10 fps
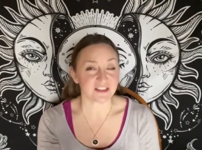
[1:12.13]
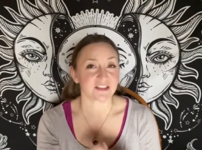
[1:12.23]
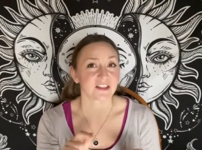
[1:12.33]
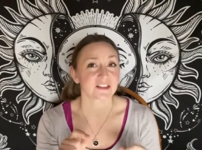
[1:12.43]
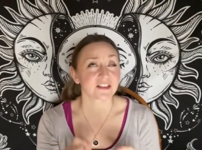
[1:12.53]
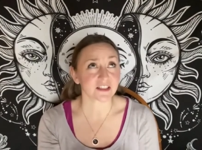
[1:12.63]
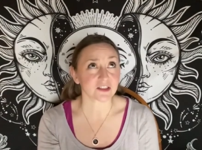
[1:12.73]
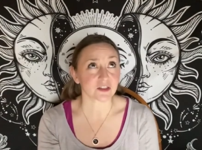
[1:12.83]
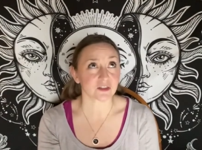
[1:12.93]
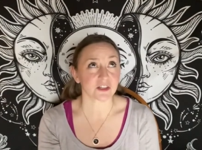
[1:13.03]
This is at
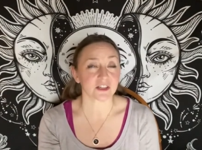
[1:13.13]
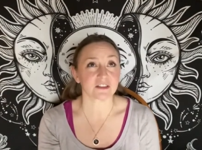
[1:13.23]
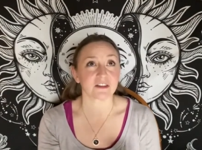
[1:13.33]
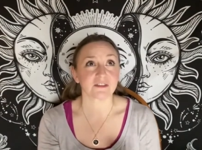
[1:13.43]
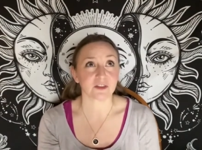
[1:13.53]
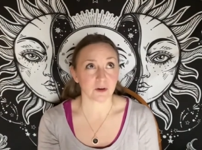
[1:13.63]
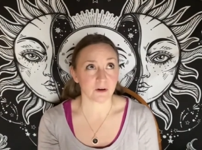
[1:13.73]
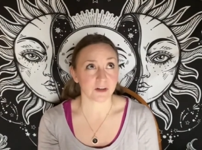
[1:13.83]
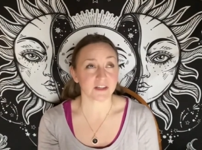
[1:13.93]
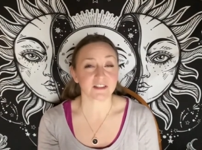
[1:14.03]
six degrees of
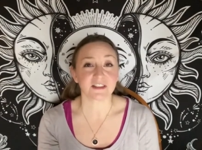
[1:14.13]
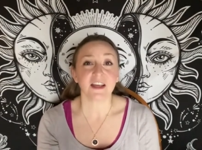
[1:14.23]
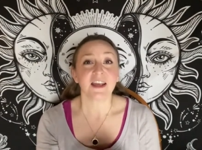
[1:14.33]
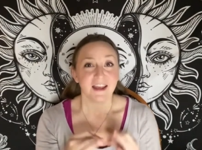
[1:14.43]
Taurus.